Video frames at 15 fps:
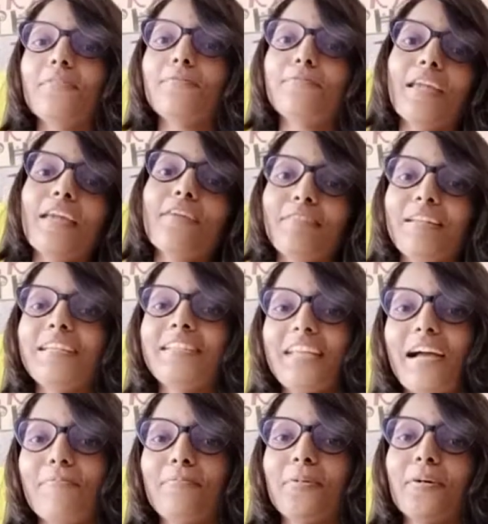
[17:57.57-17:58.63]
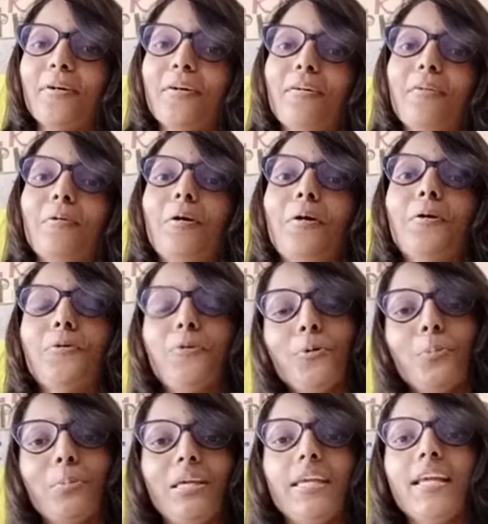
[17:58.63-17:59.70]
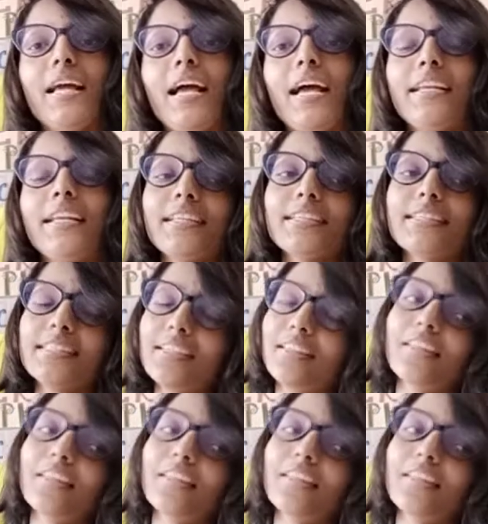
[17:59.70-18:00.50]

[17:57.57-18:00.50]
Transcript: favorite chapter to me, and it is still